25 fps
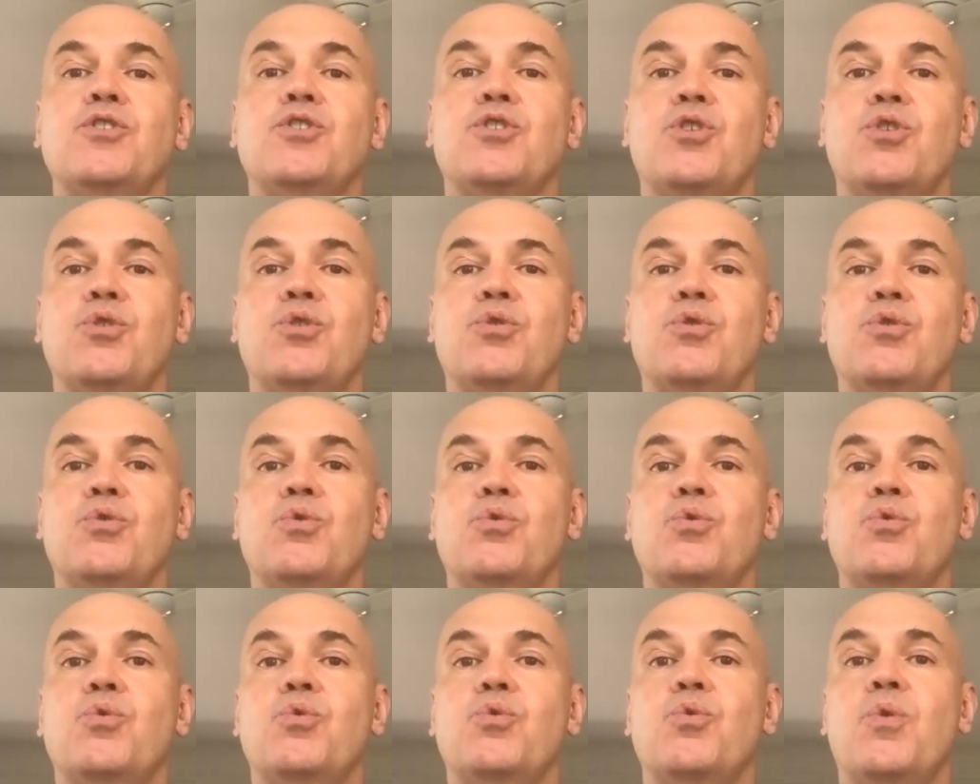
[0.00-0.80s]

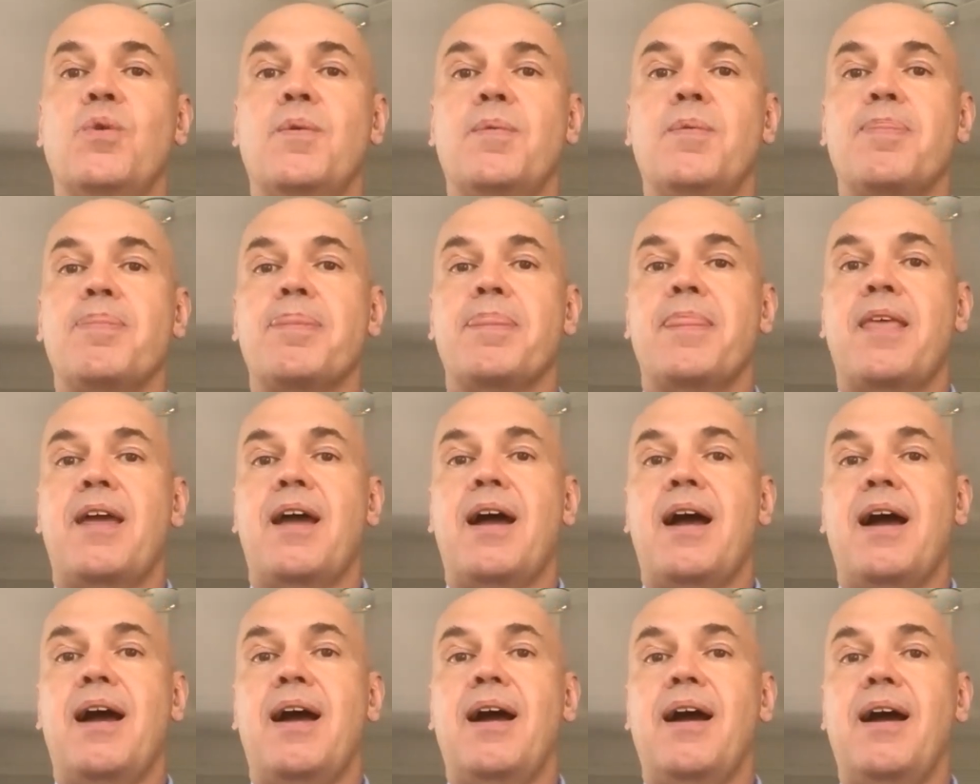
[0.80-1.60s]
to
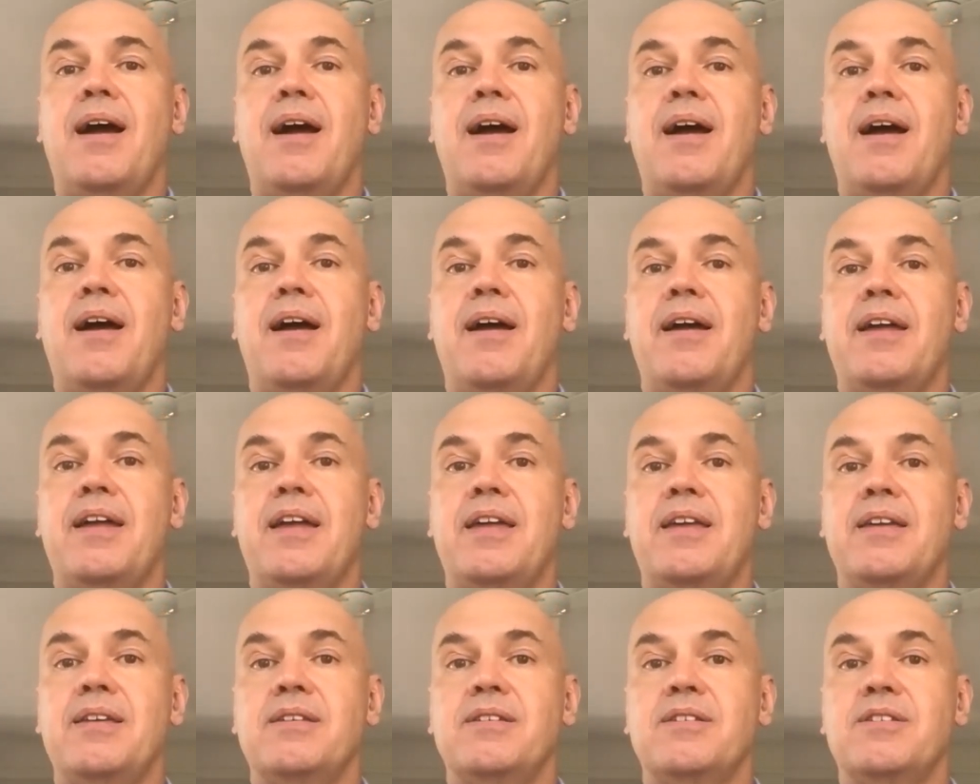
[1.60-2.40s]

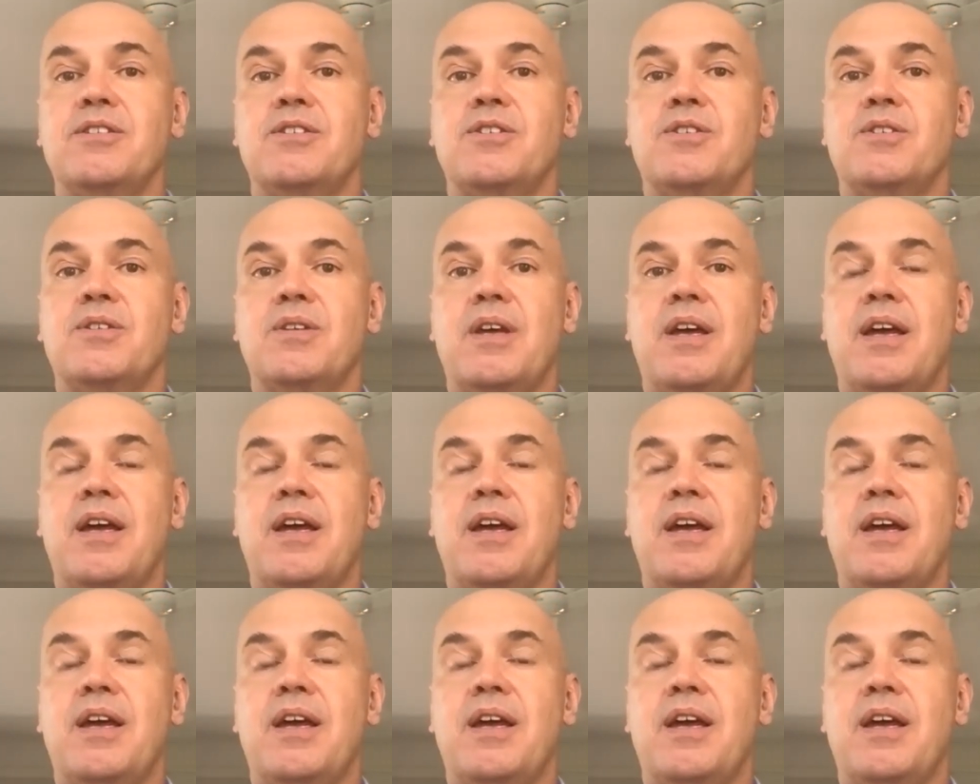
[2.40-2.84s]
his